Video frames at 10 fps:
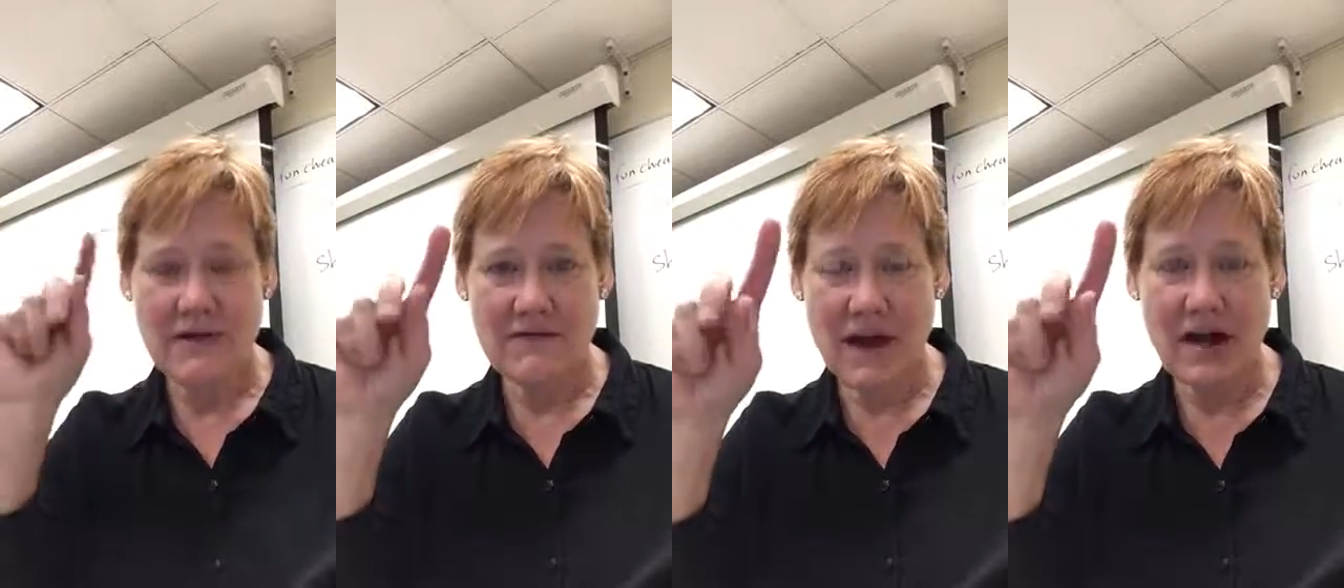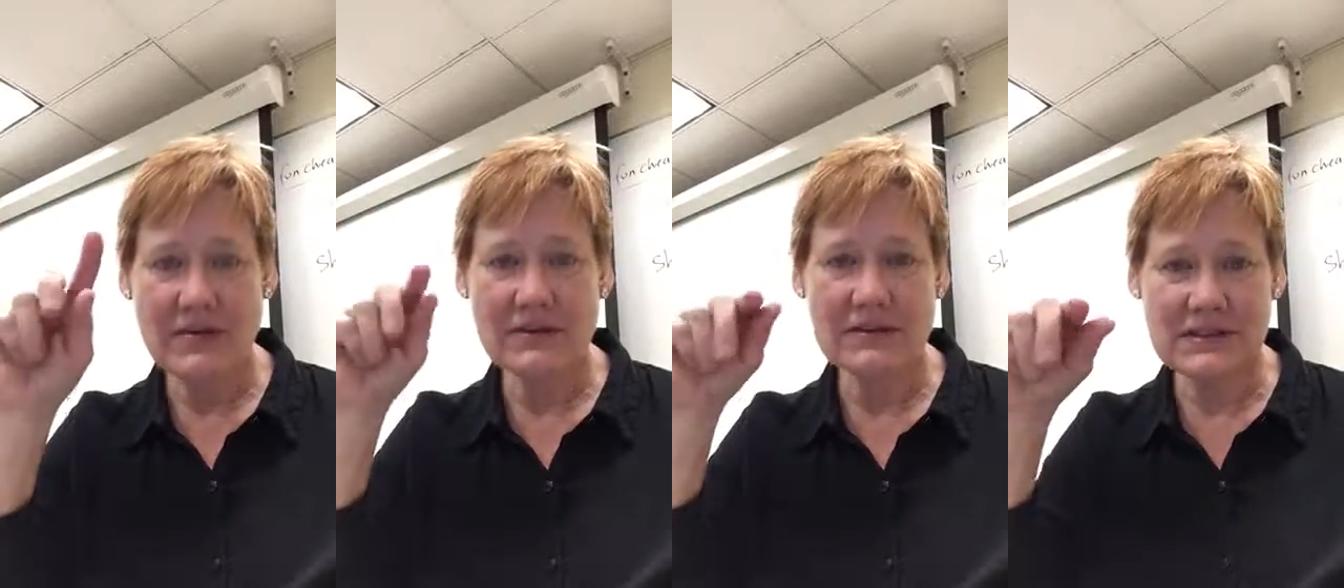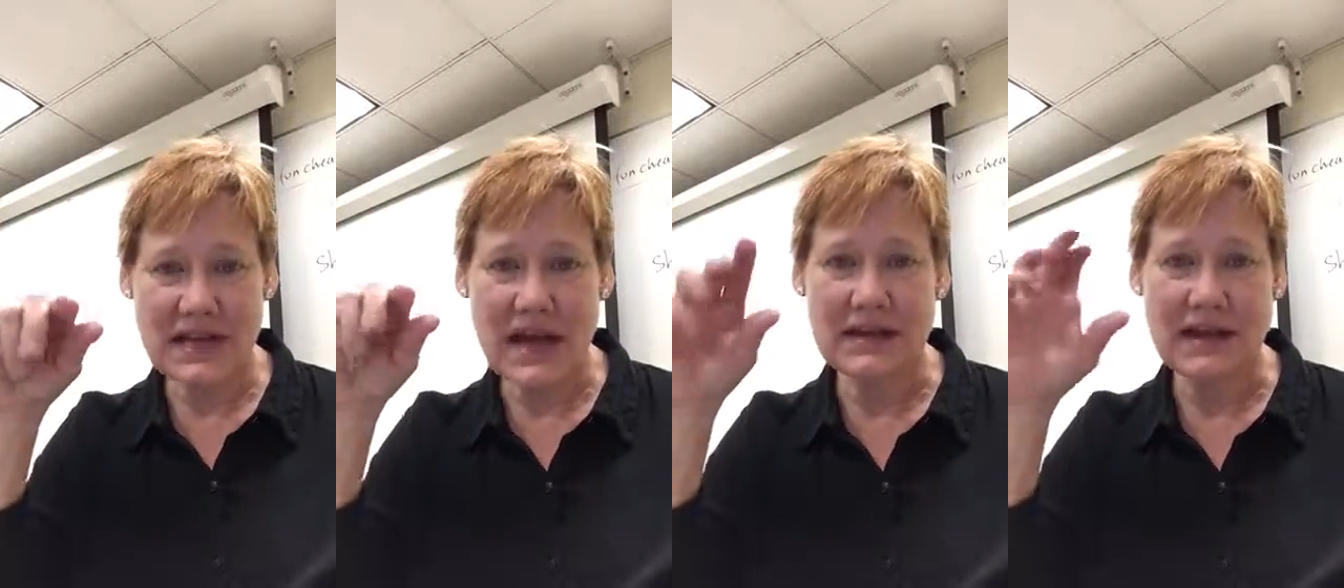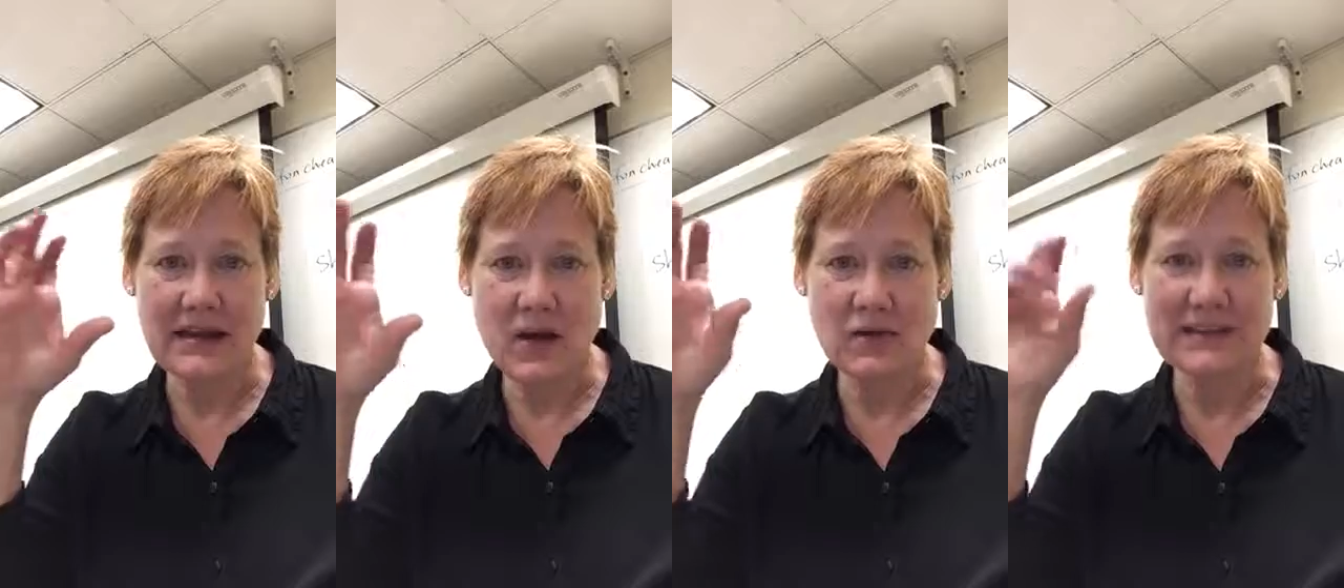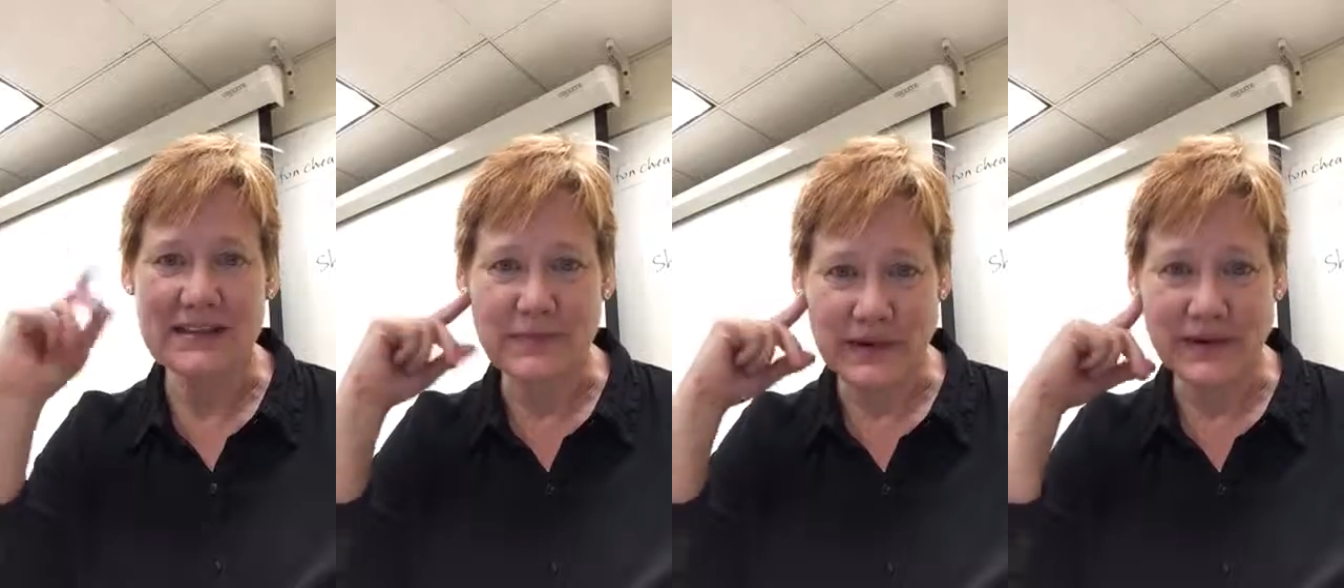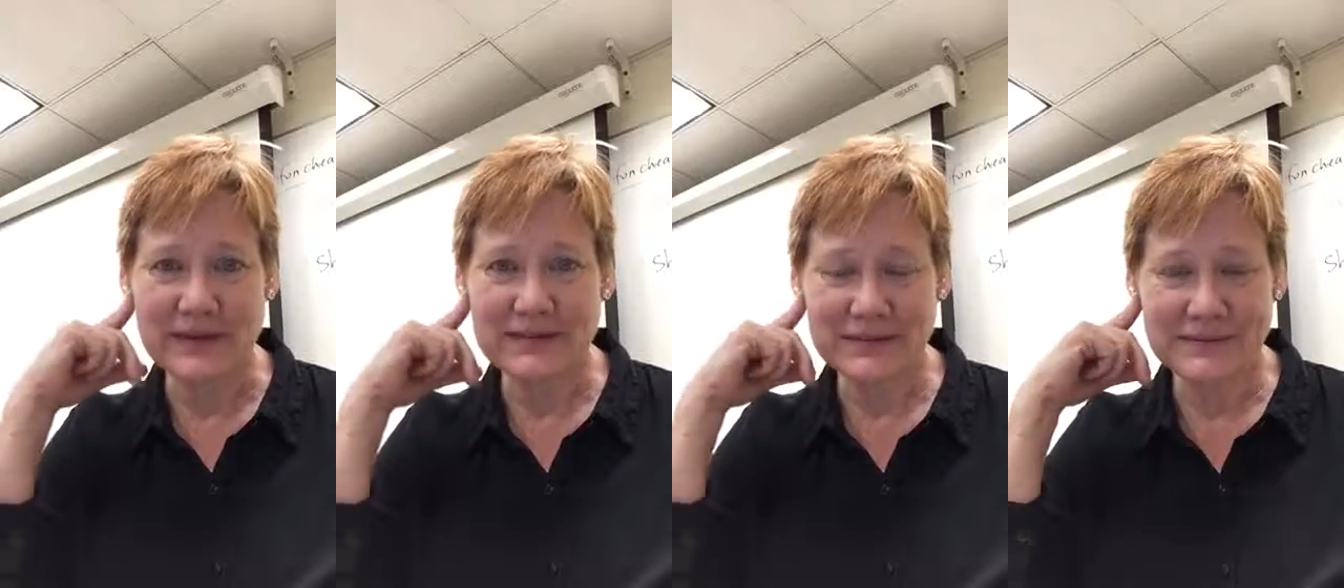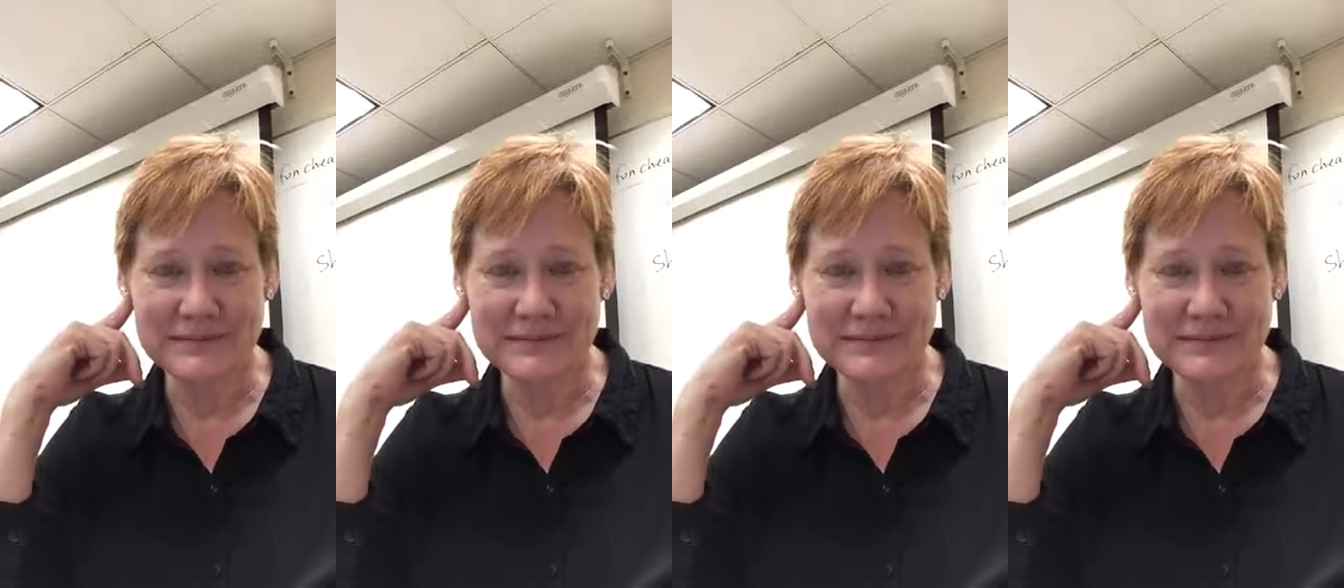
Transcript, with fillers: Father, Son, and Holy Spirit.